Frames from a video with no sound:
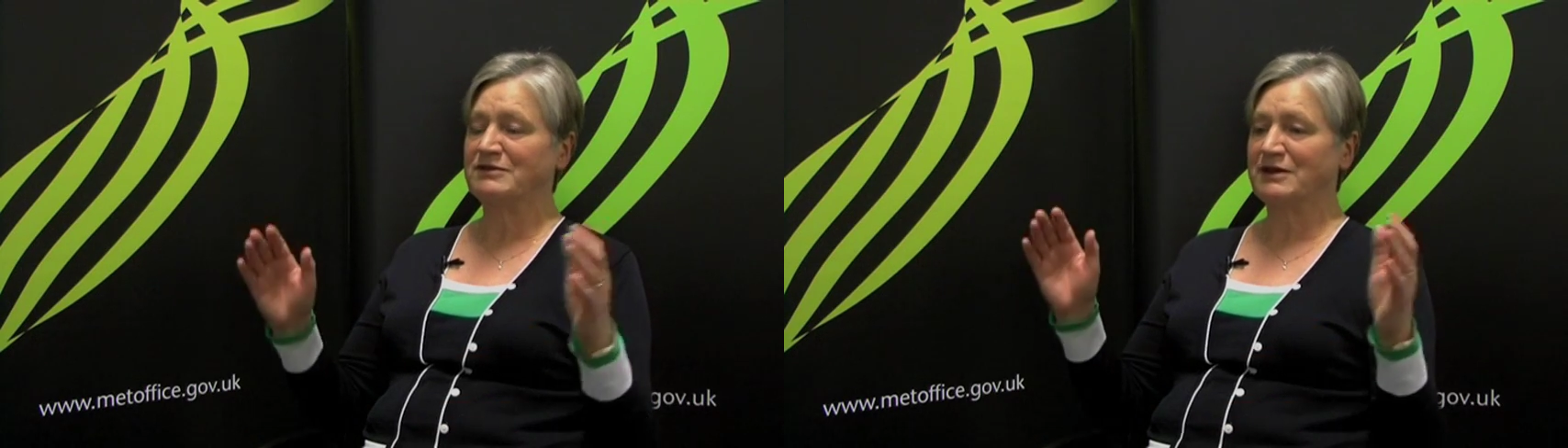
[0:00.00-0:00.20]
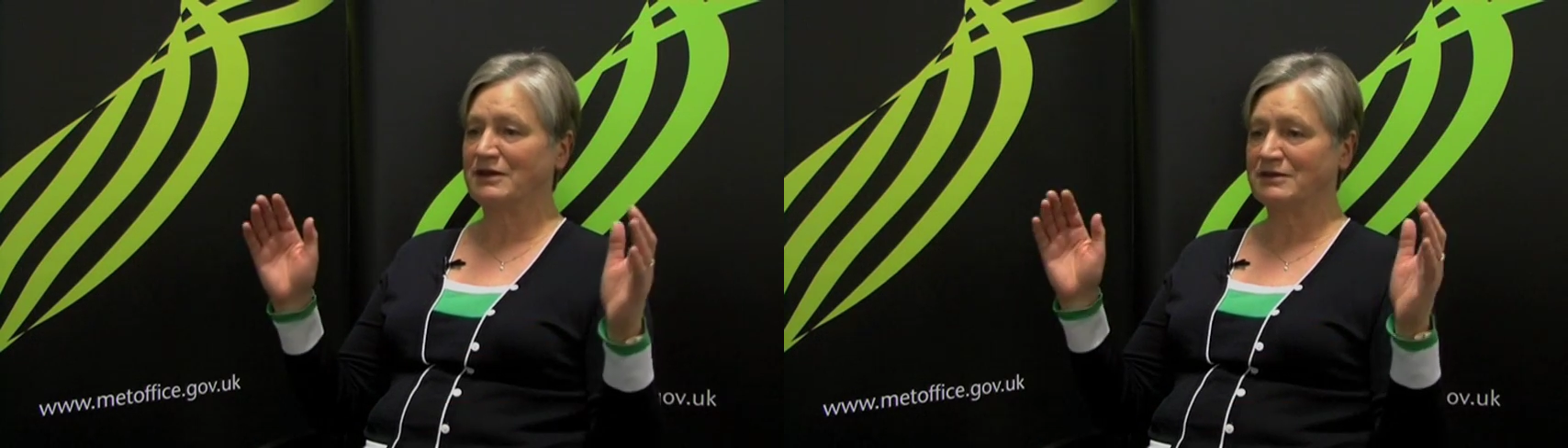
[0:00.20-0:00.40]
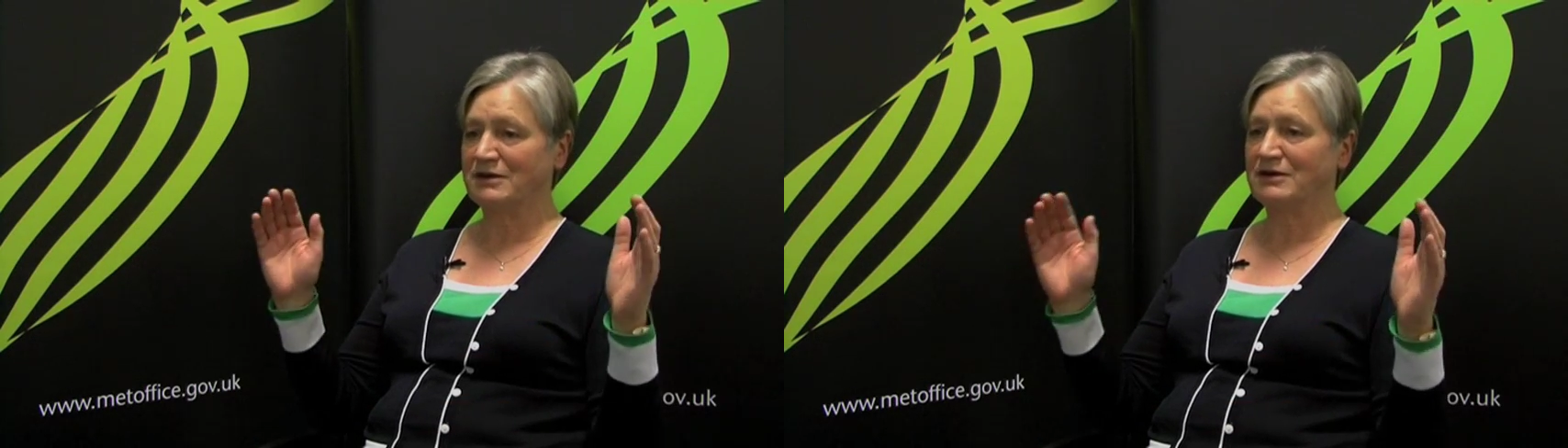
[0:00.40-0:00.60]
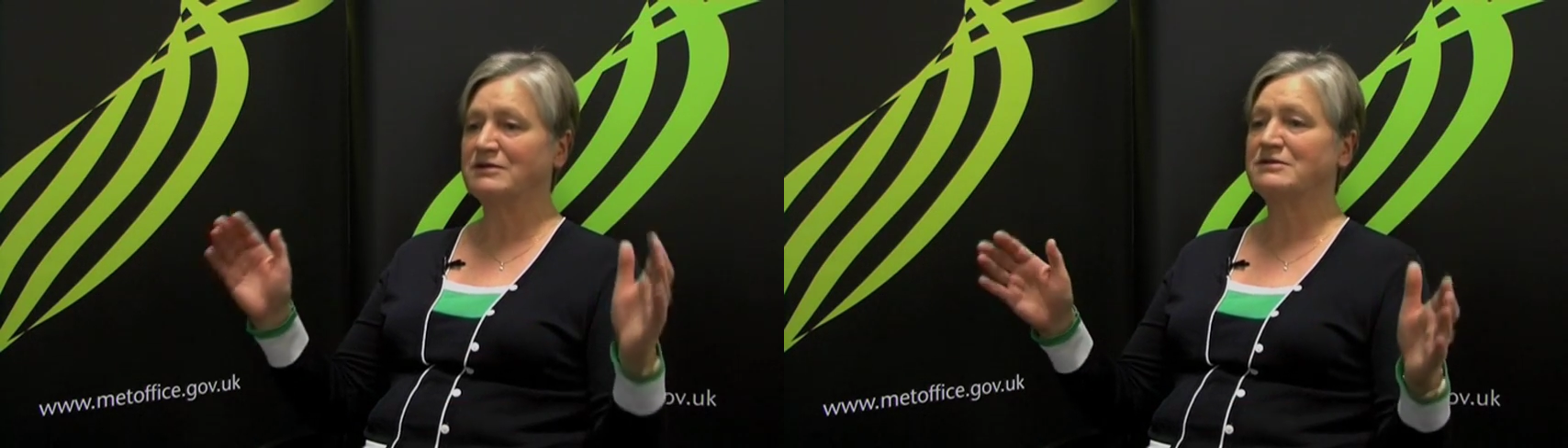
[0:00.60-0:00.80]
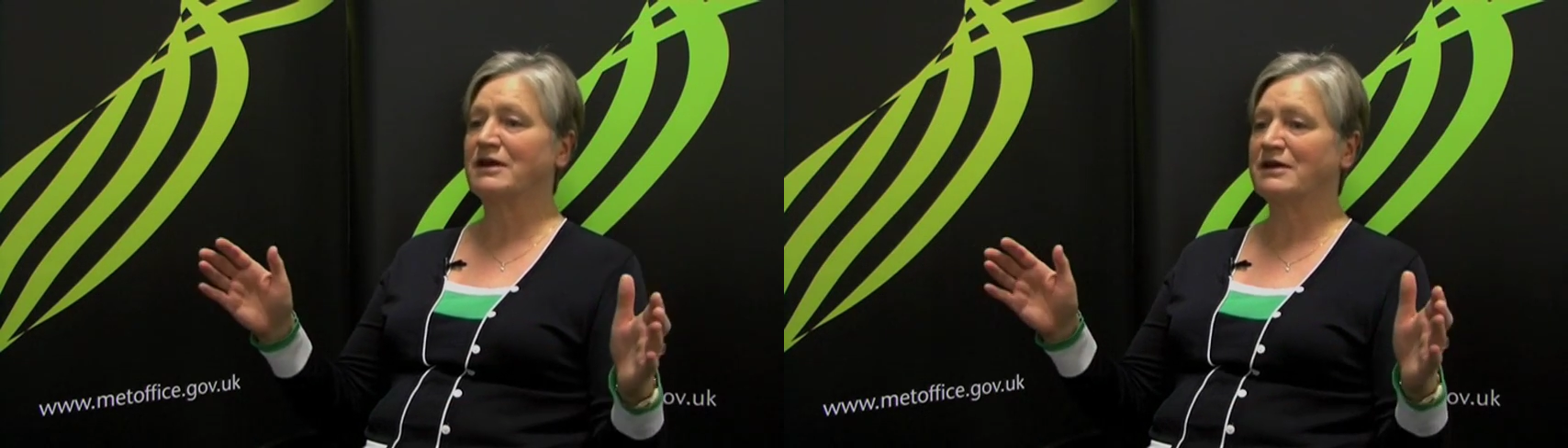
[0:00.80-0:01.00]
take the
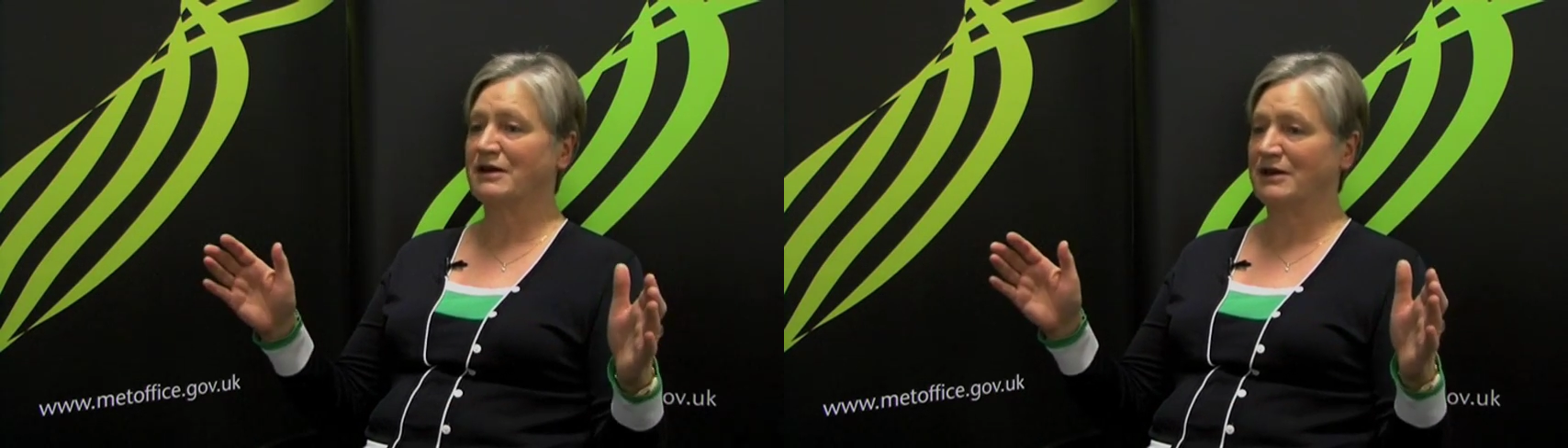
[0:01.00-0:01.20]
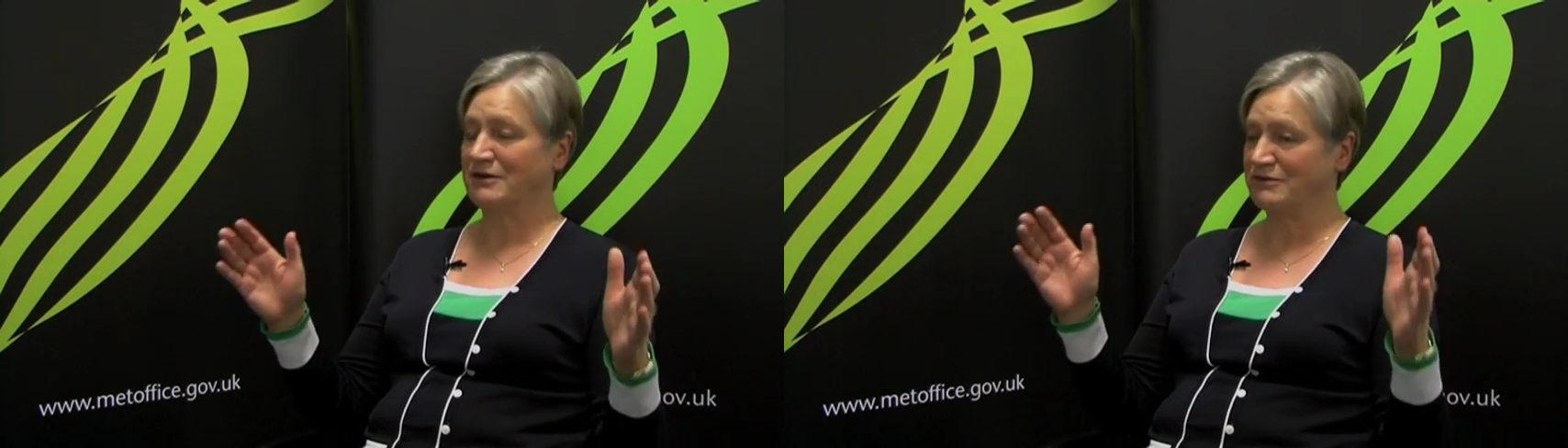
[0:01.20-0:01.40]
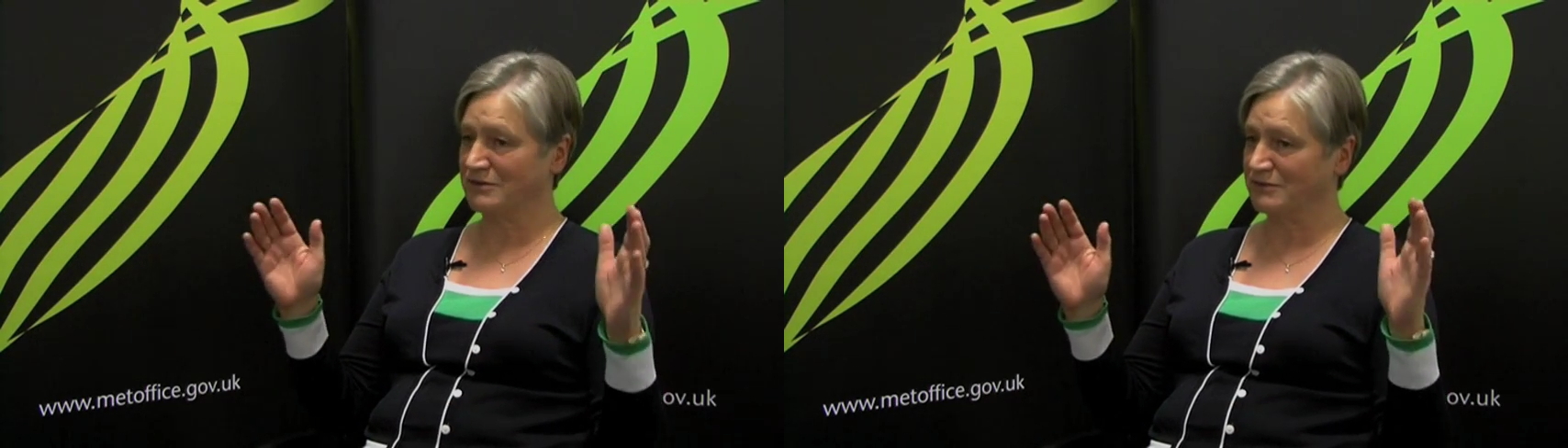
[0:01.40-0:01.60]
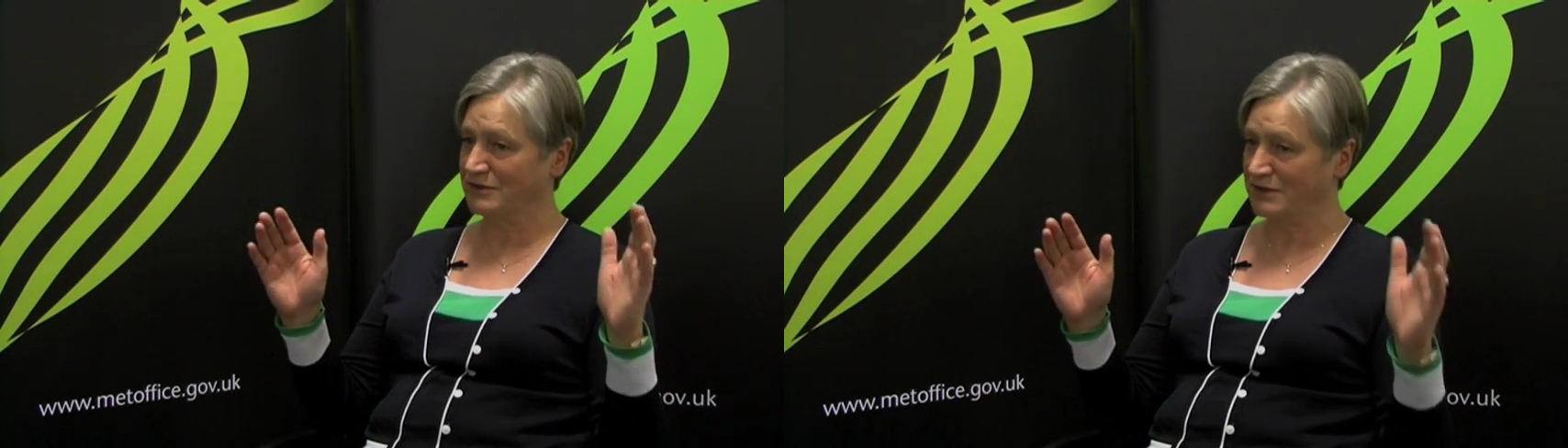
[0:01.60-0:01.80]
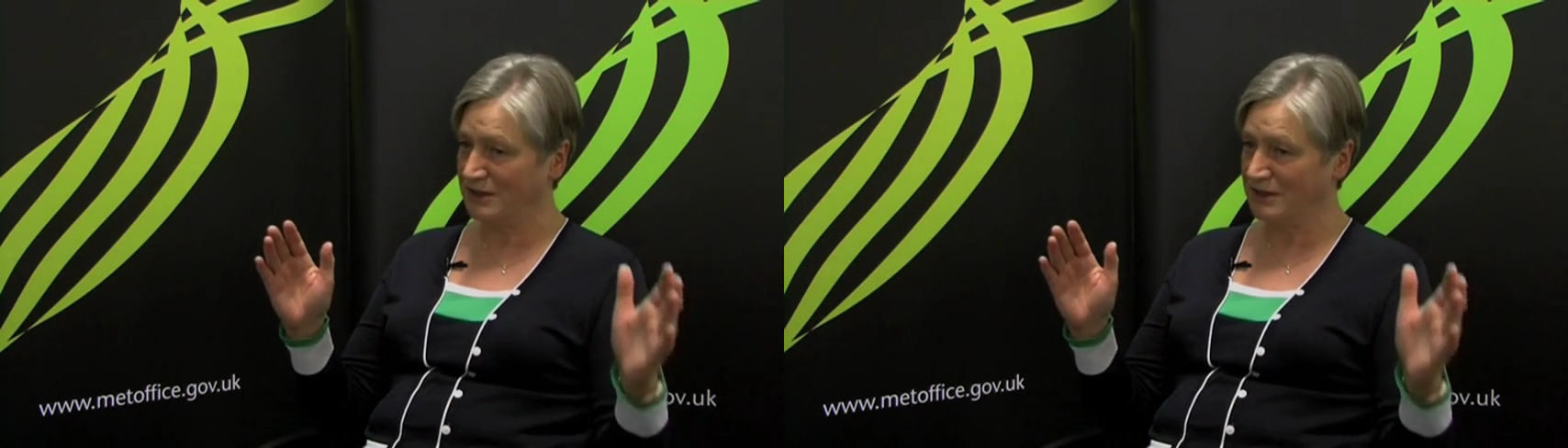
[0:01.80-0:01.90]
whole decade from